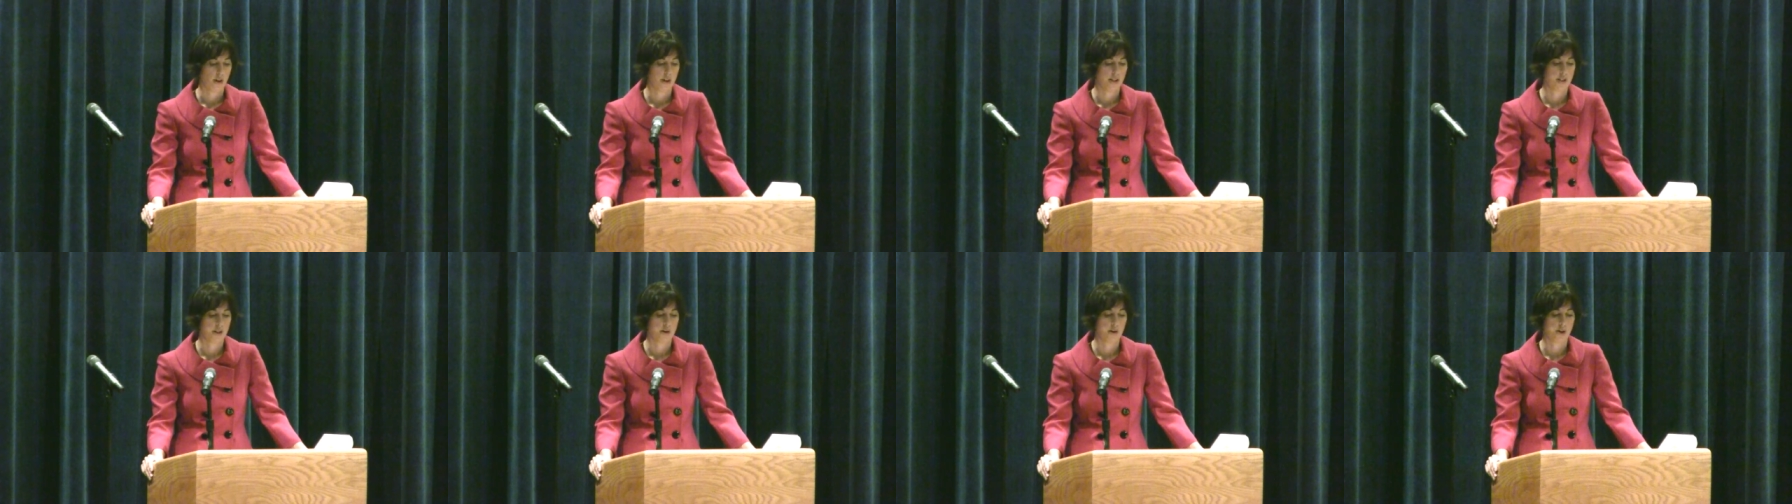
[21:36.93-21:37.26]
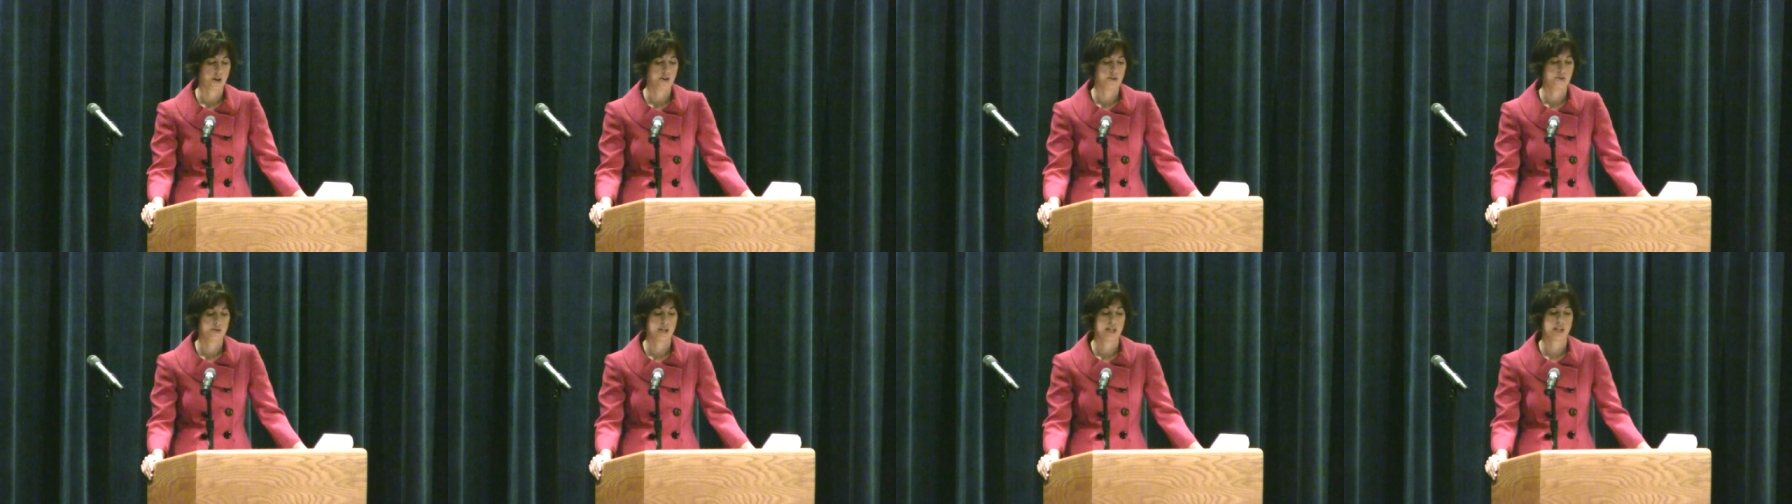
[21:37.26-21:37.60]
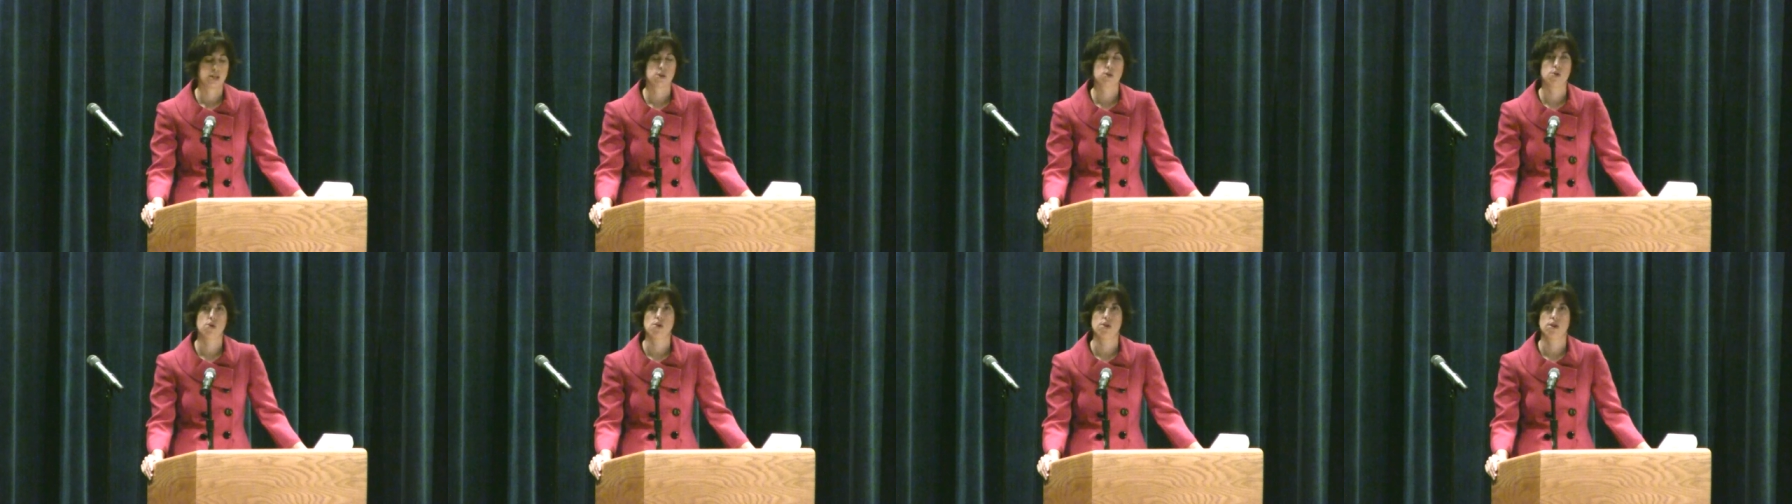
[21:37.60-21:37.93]
on their own
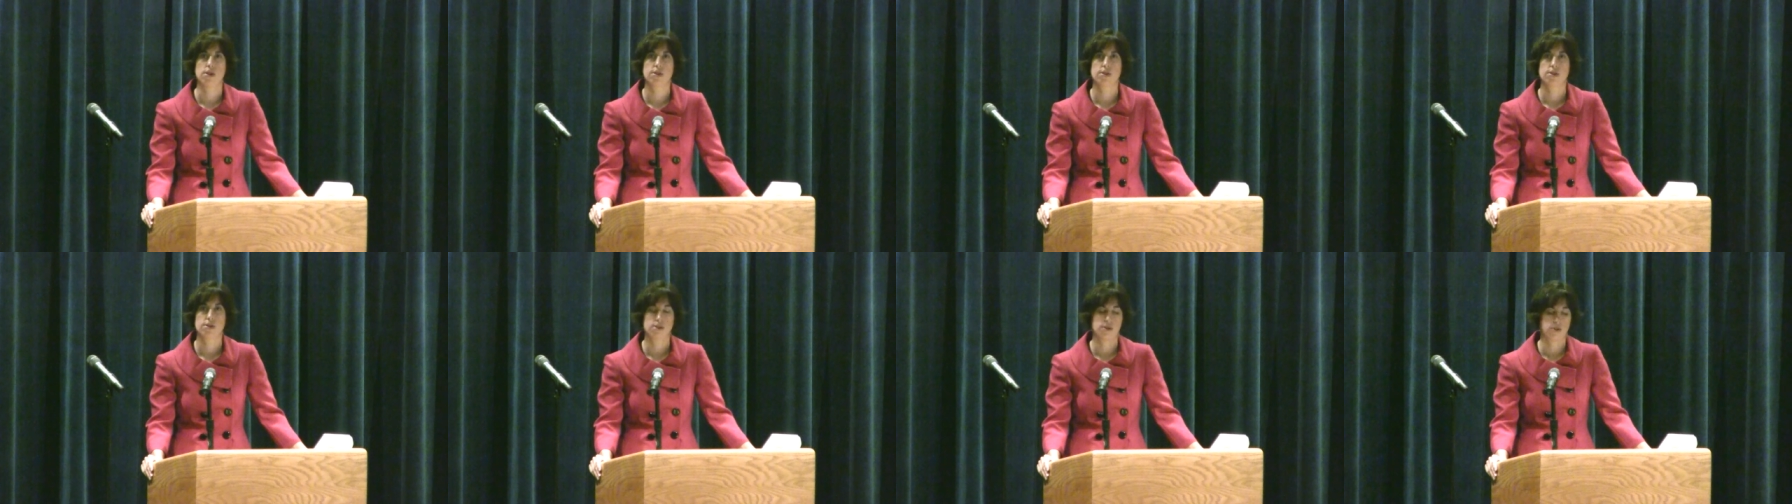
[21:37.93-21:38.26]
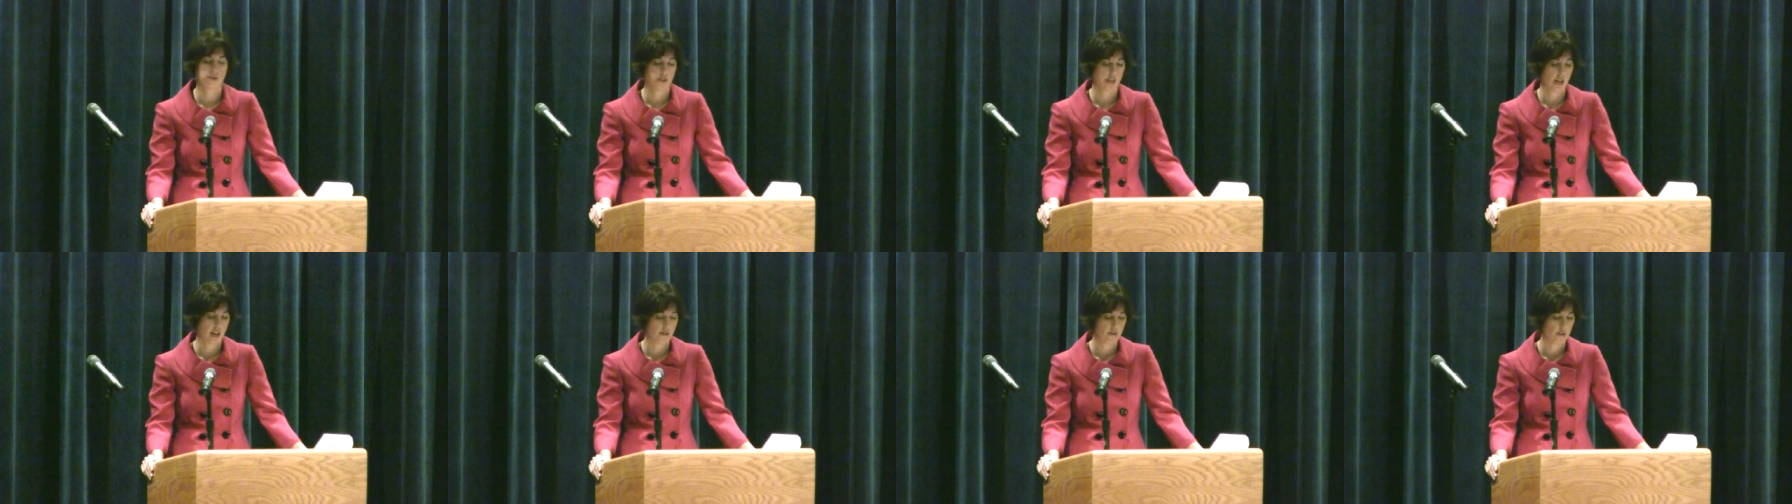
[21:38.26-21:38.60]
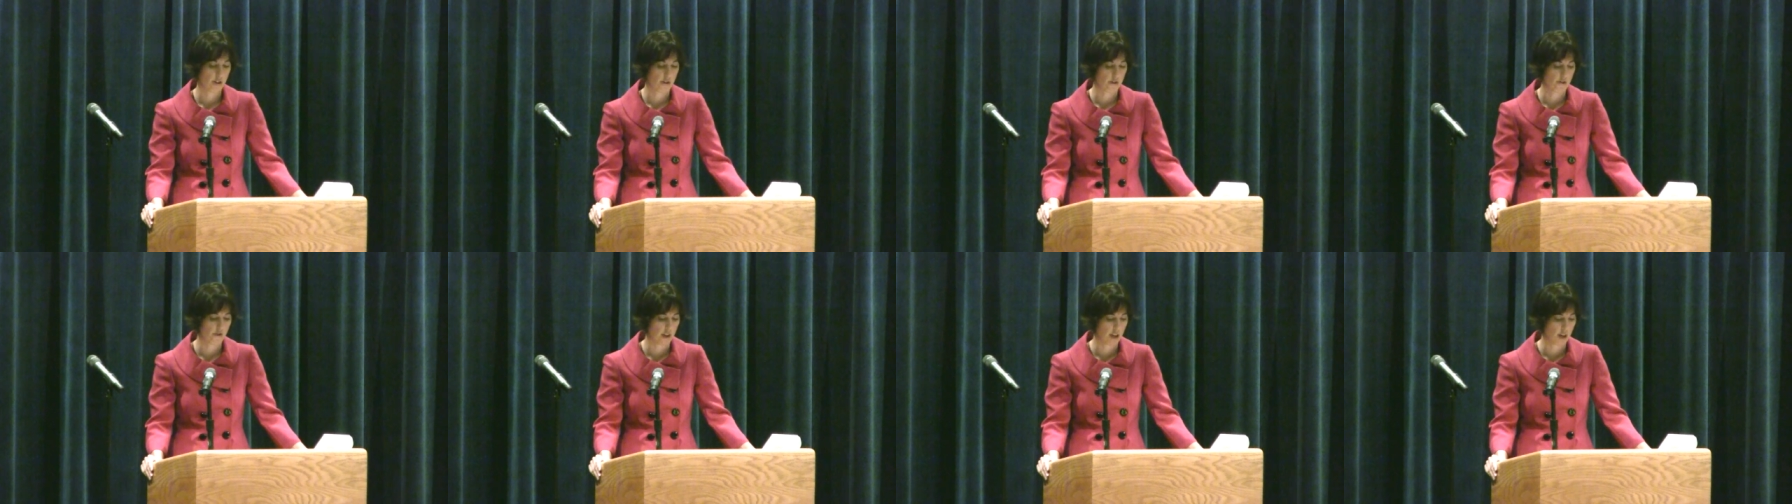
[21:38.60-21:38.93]
in court to save
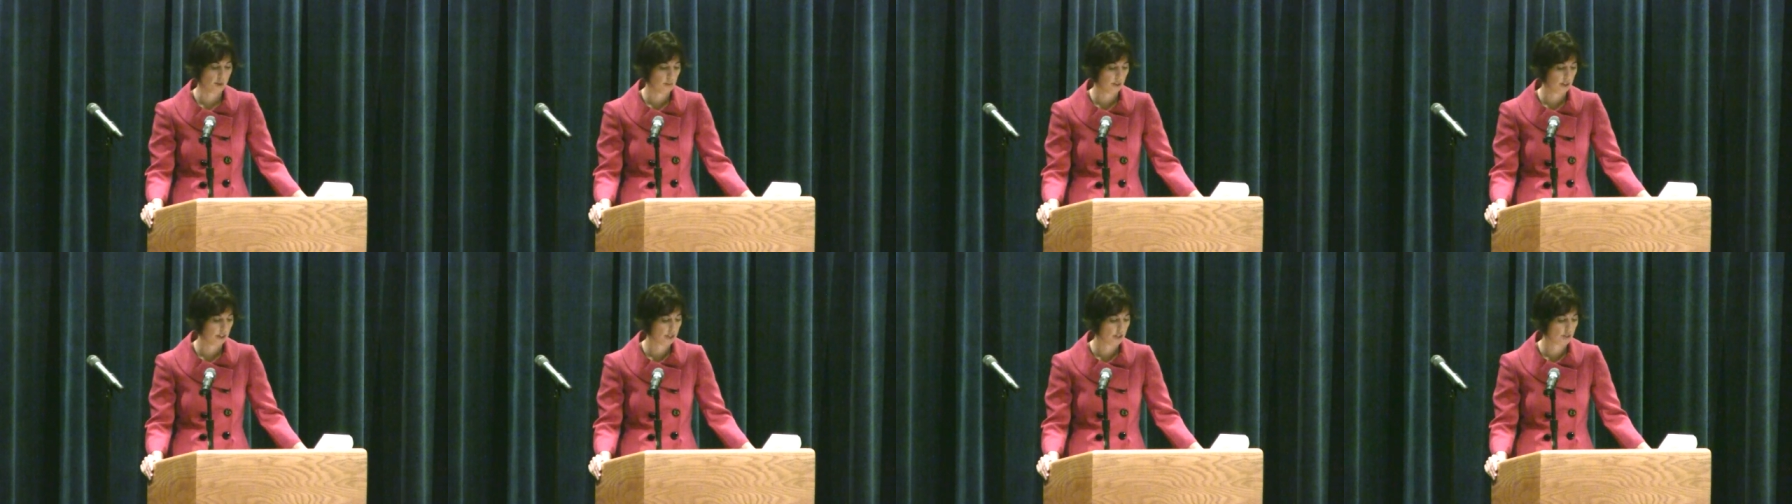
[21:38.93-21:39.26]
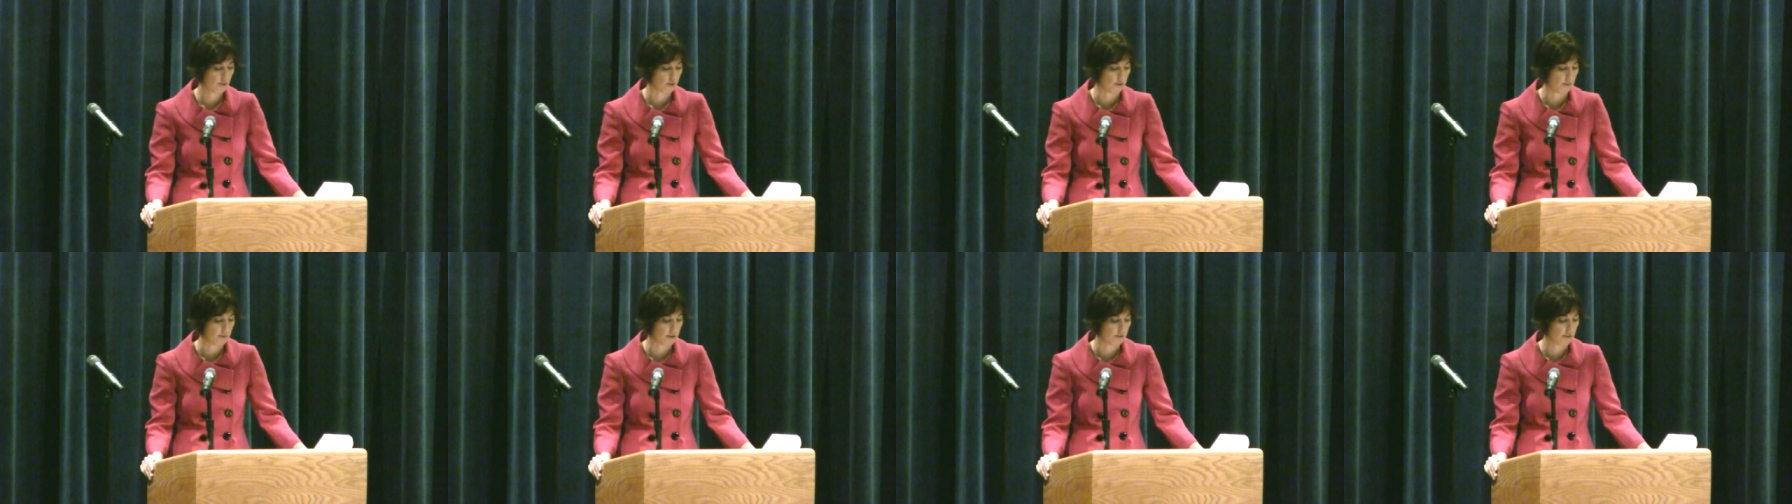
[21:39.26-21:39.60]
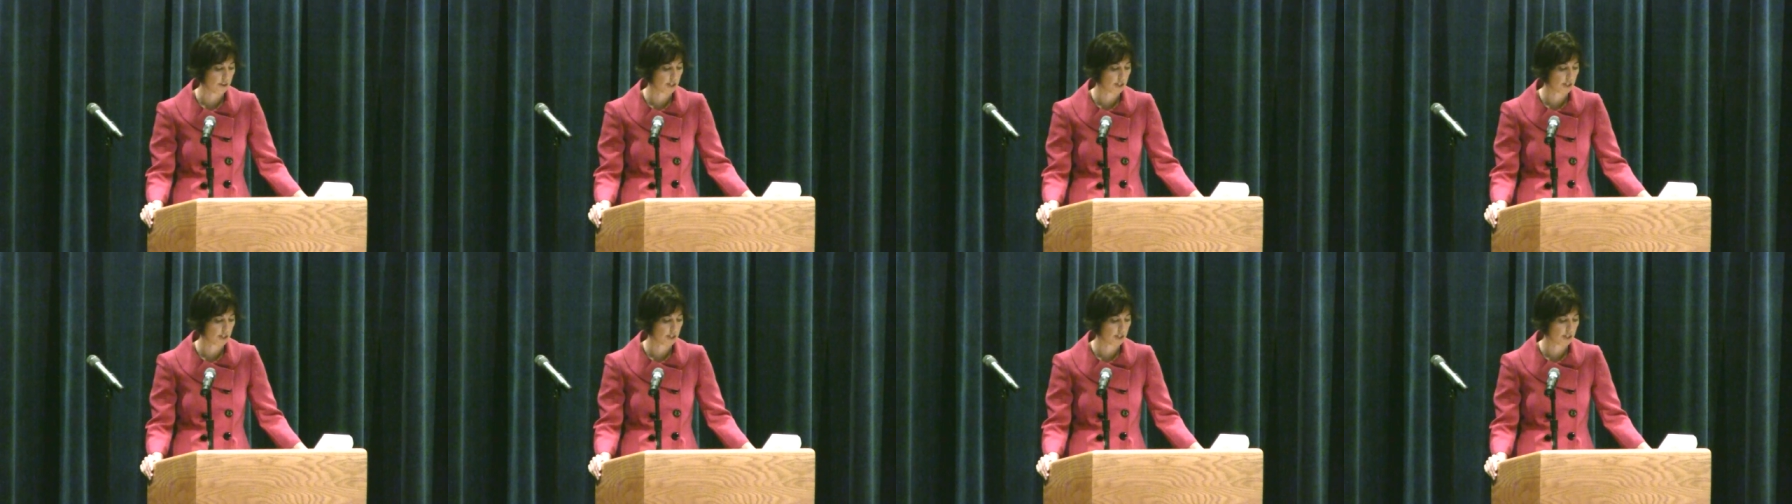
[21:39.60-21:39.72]
their families from